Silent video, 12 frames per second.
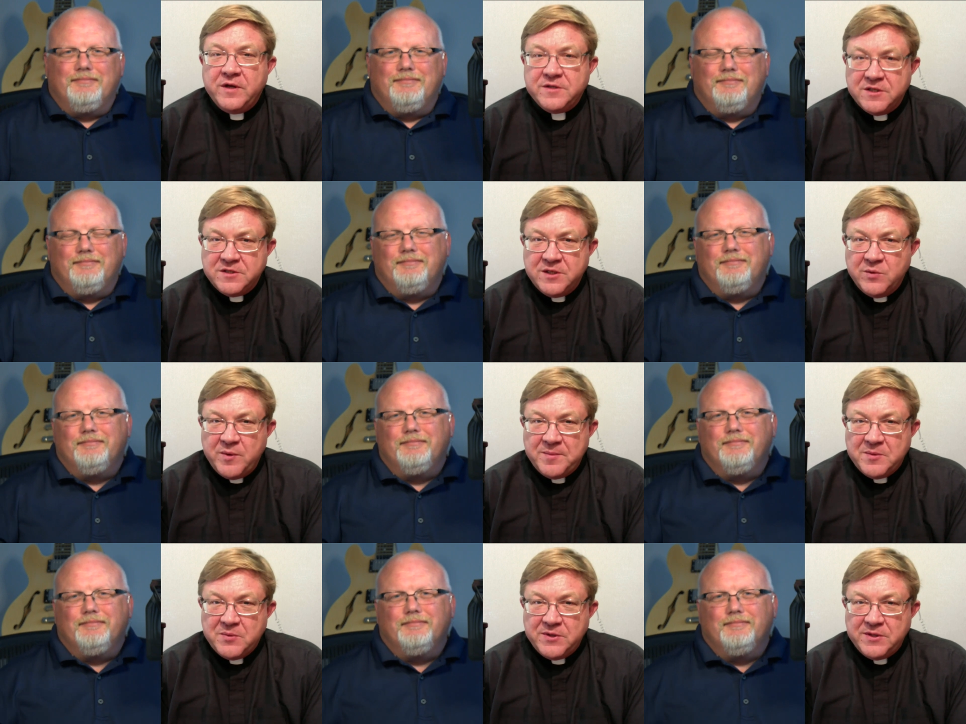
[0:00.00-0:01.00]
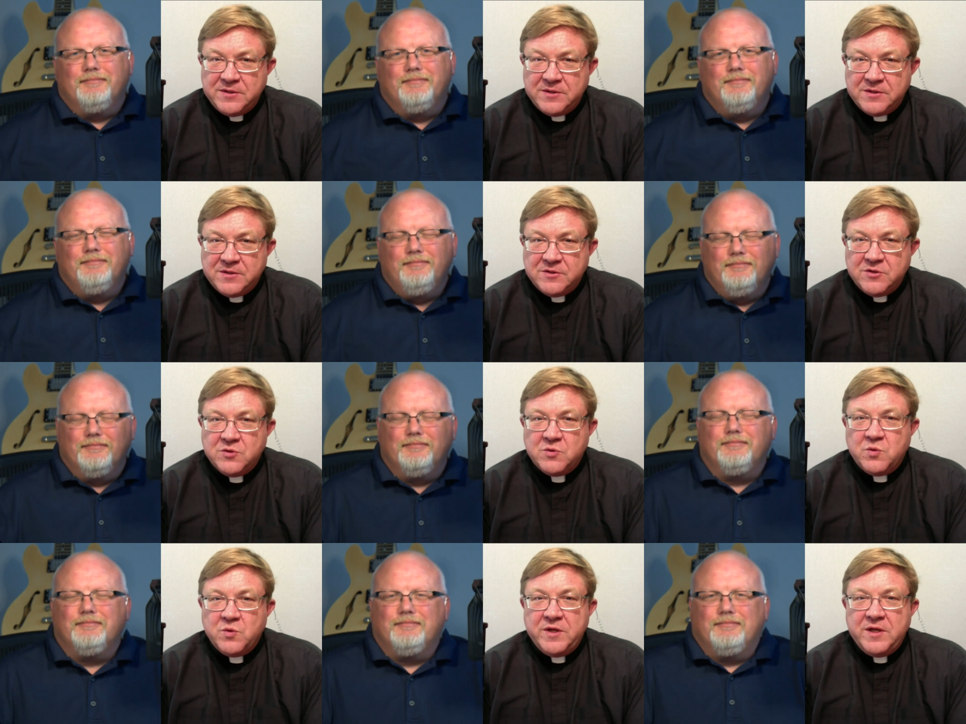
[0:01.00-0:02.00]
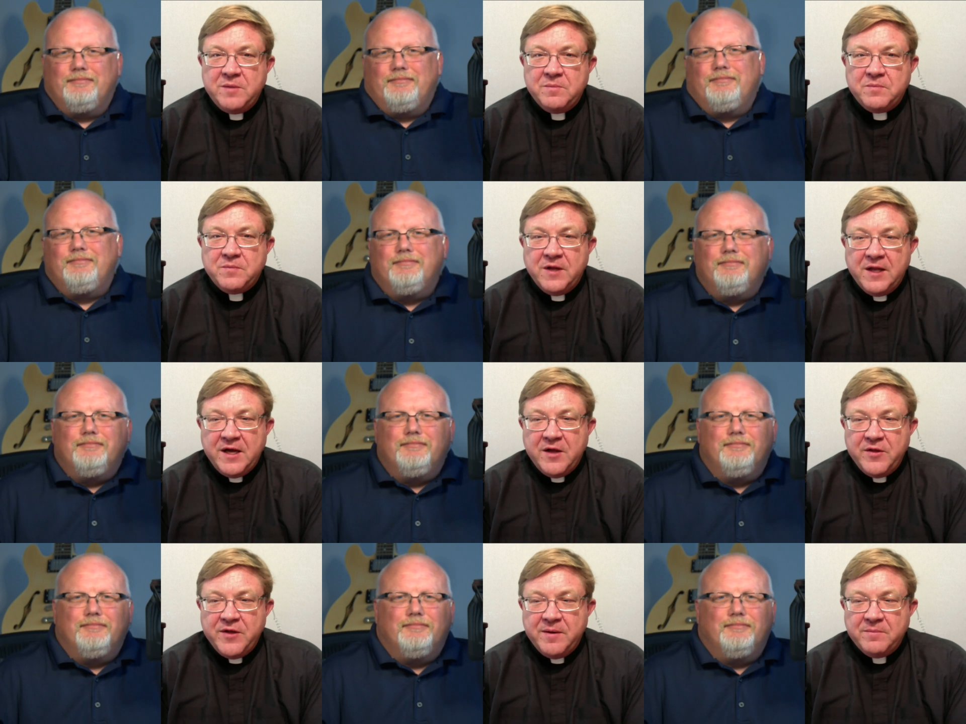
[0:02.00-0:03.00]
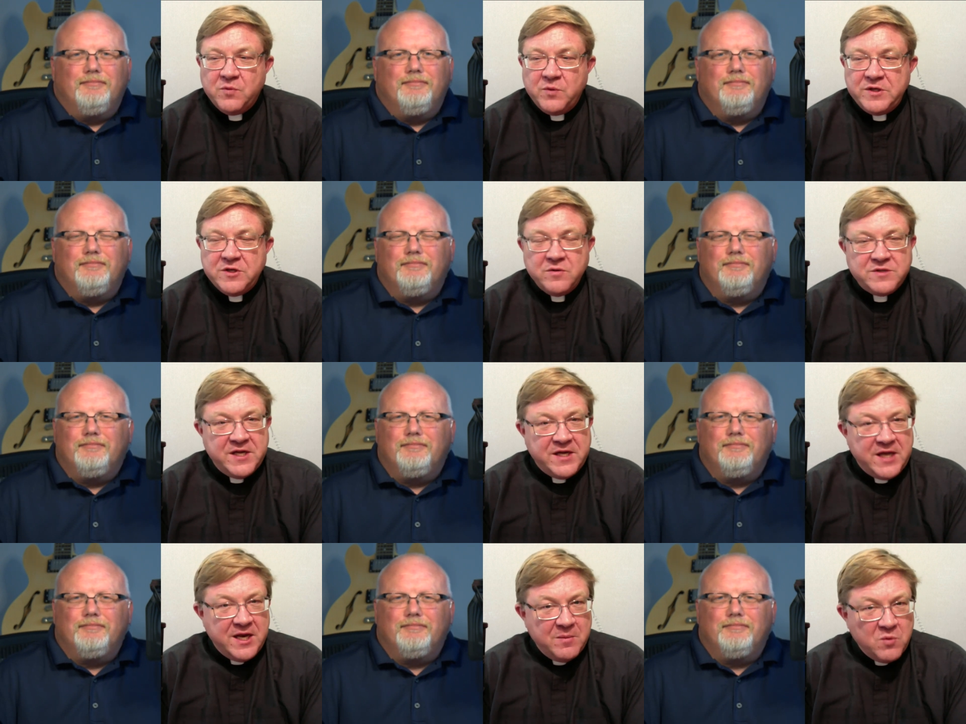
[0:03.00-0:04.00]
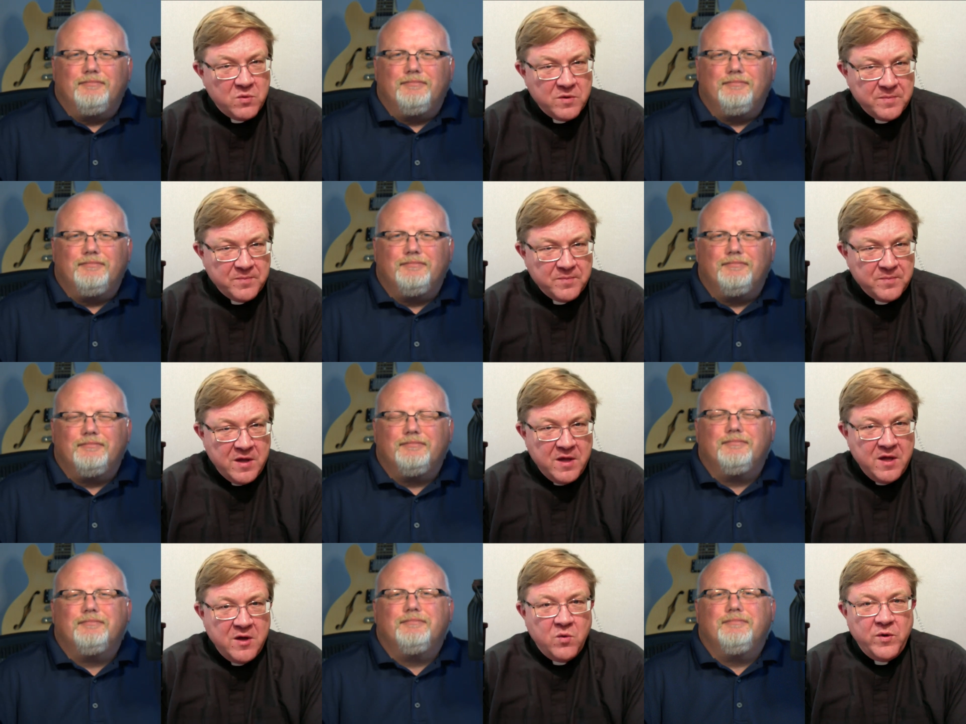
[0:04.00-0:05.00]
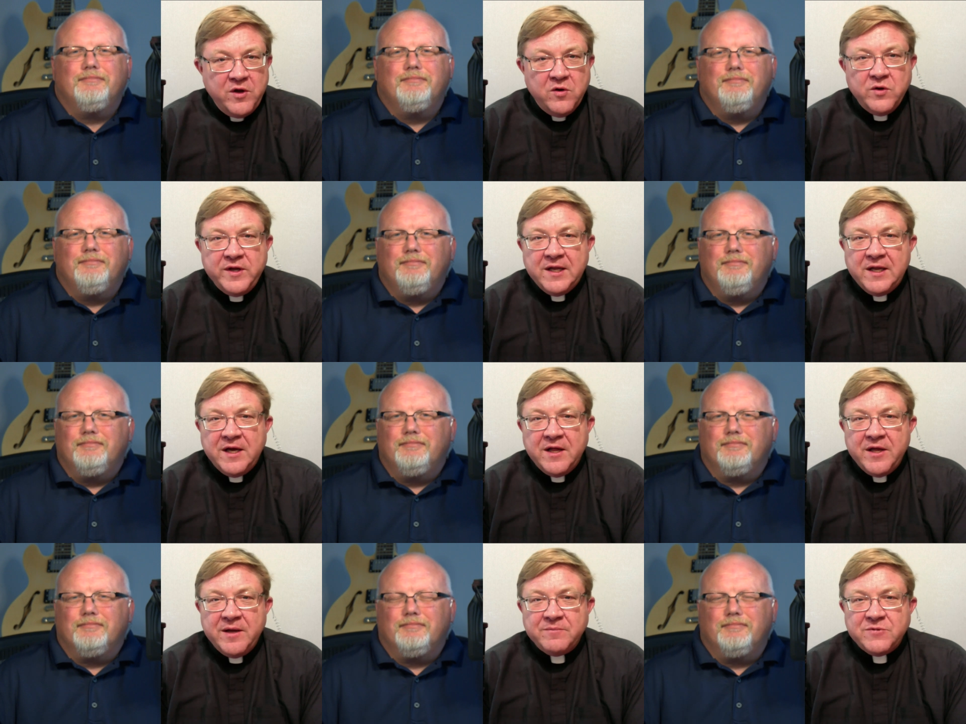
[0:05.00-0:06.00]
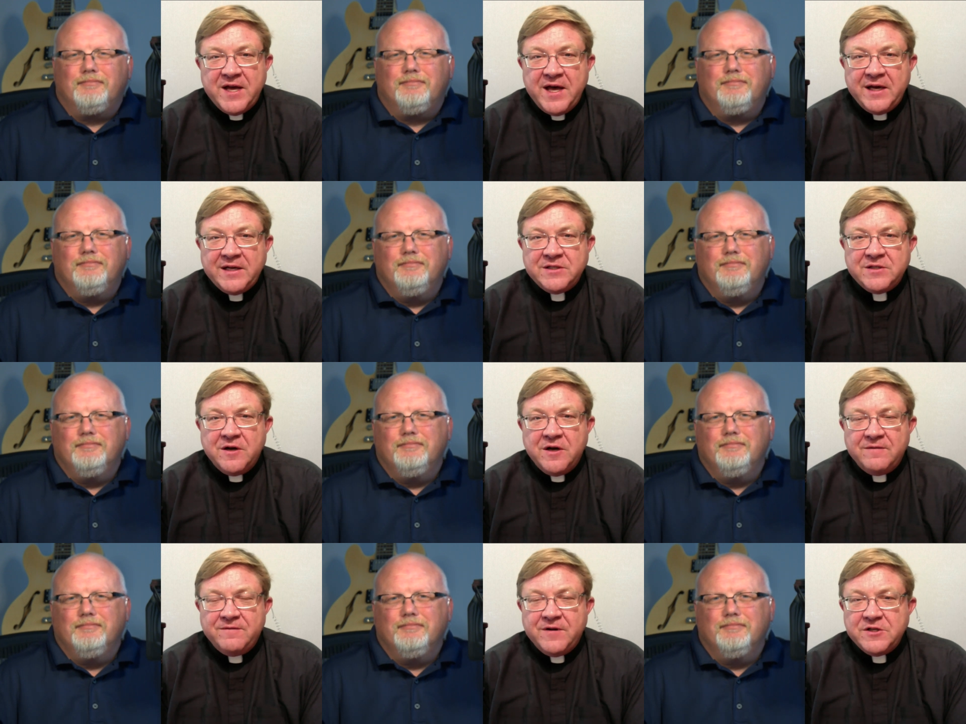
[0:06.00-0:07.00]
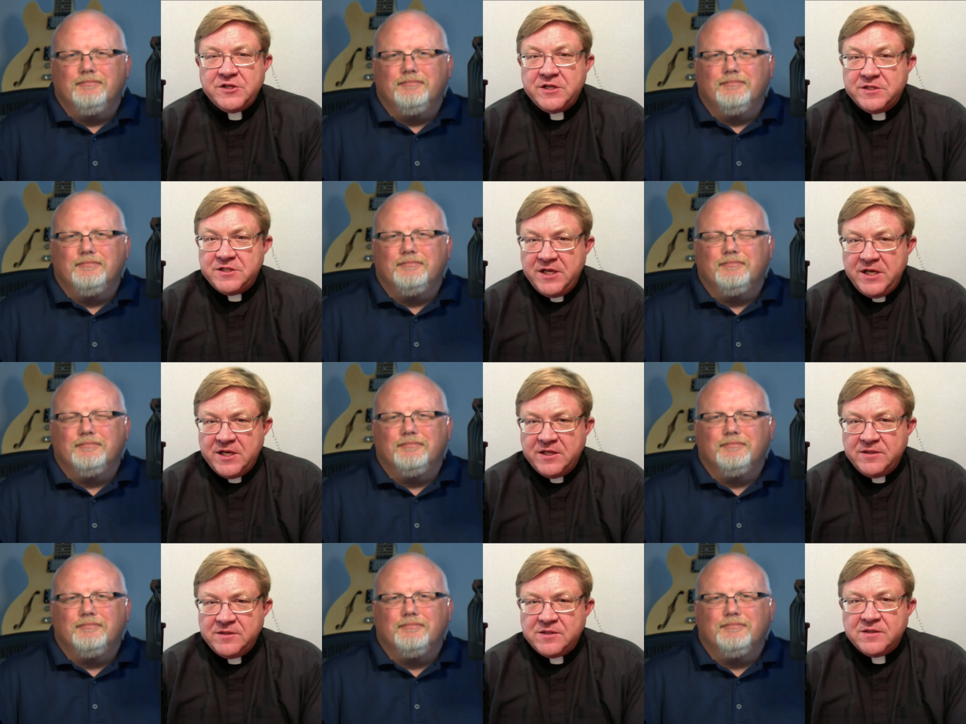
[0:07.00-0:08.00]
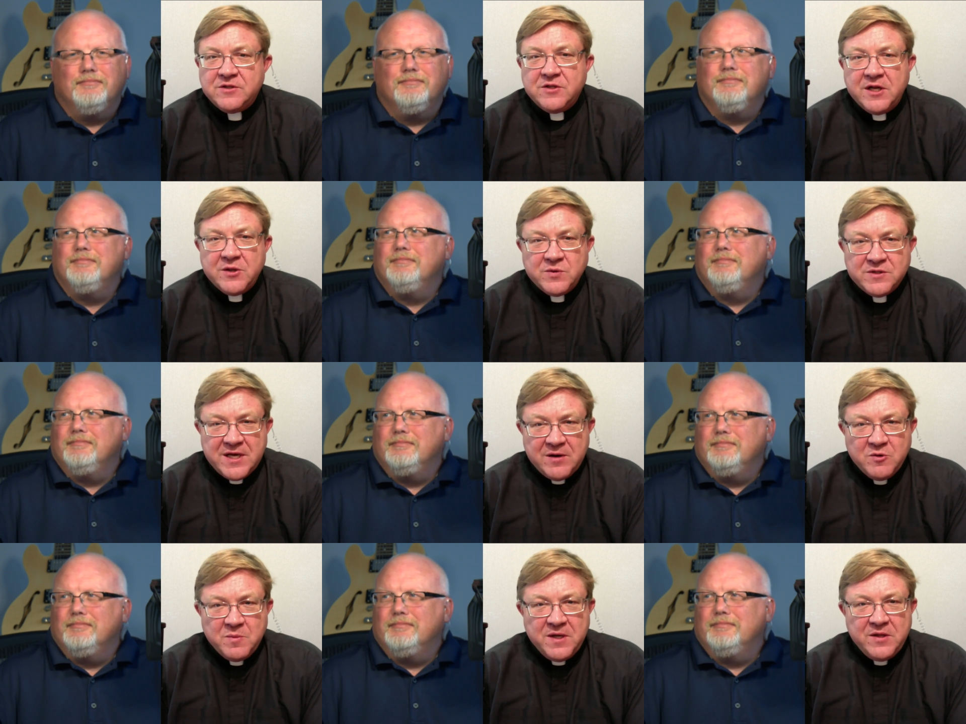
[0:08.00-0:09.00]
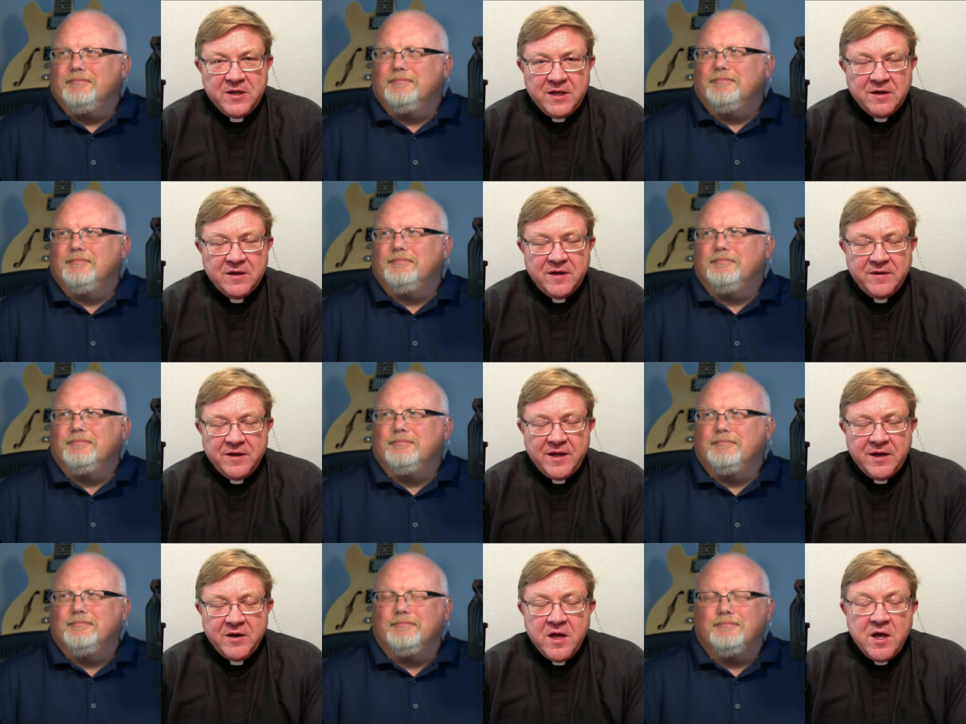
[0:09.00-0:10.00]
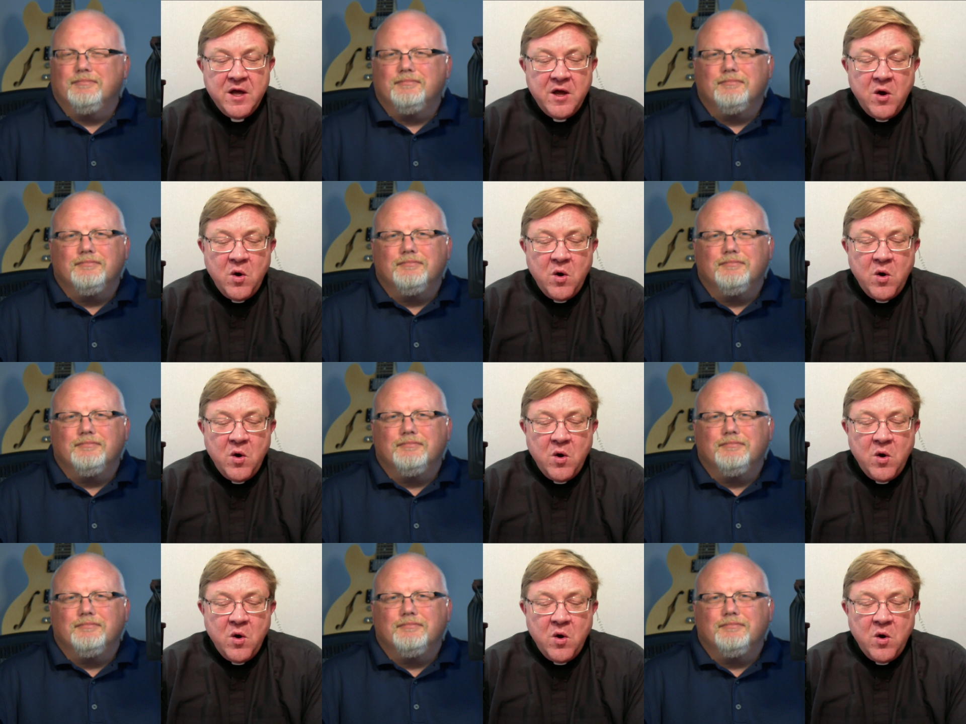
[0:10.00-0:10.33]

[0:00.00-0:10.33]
Speaker 1: the existing women priests? Mm-hmm. Do we allow them? We don't take any more. We only allow them to act function as deacons? In other words, that would be the and